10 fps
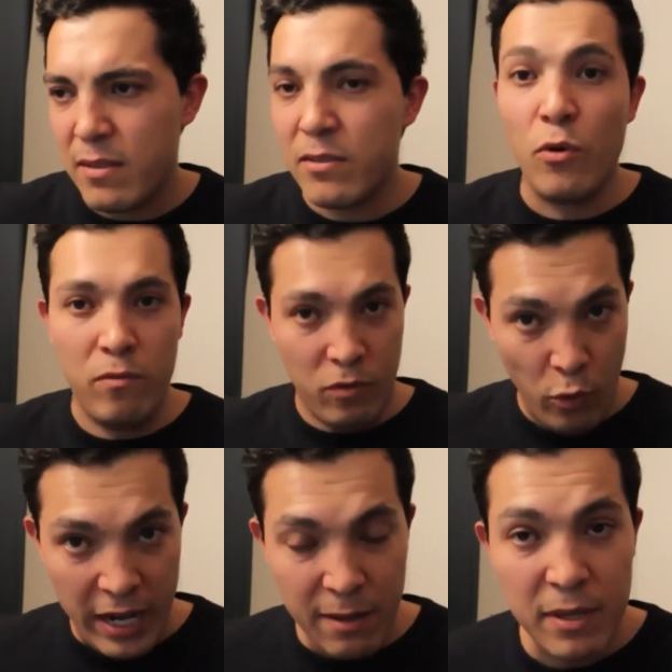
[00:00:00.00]
or
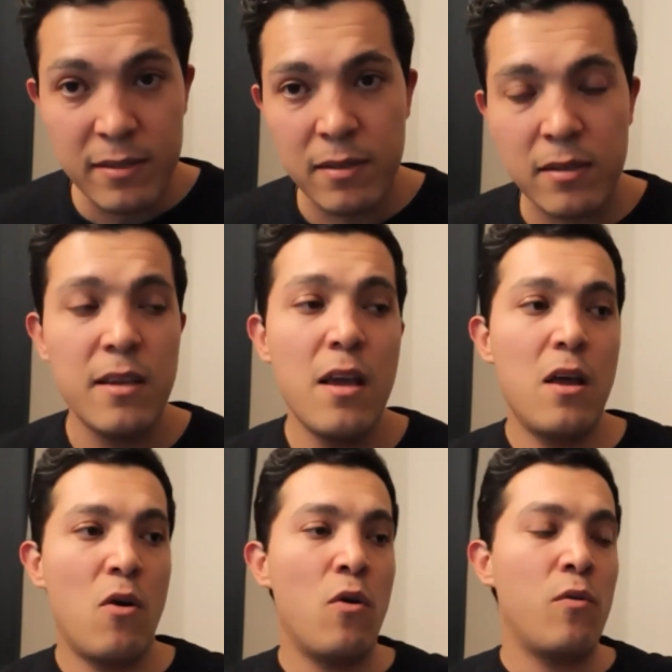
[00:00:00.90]
creating businesses
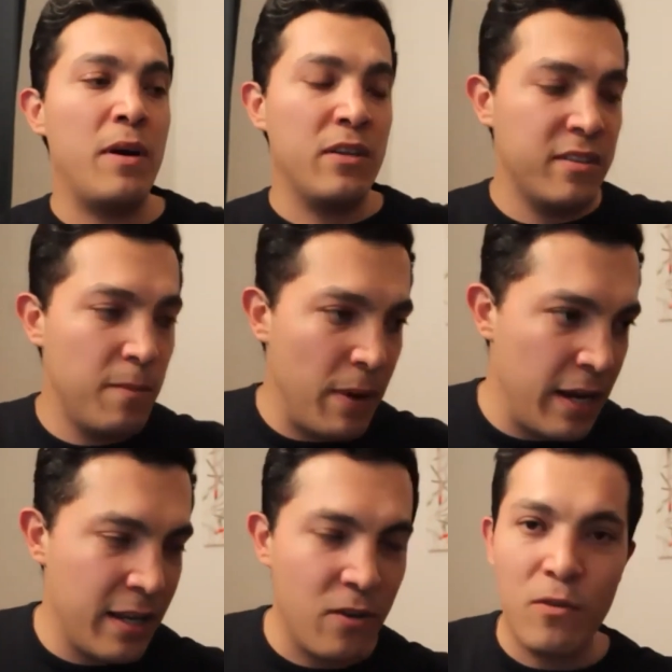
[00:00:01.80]
or
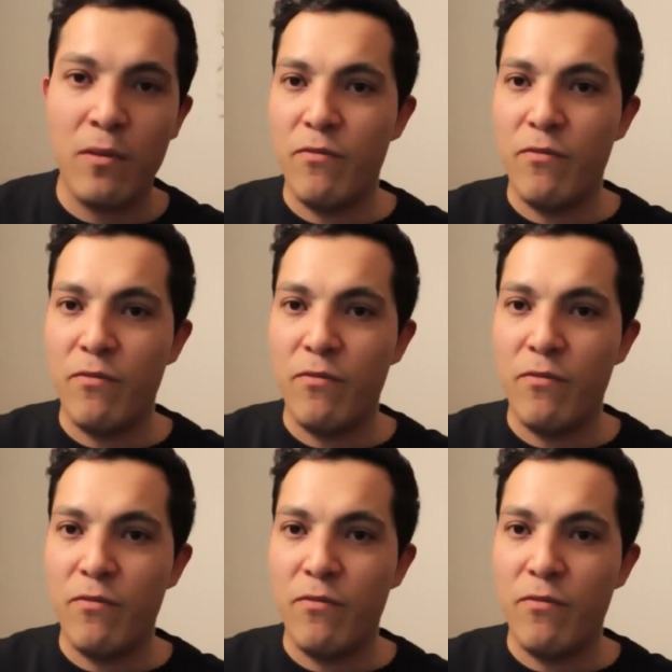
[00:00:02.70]
participating or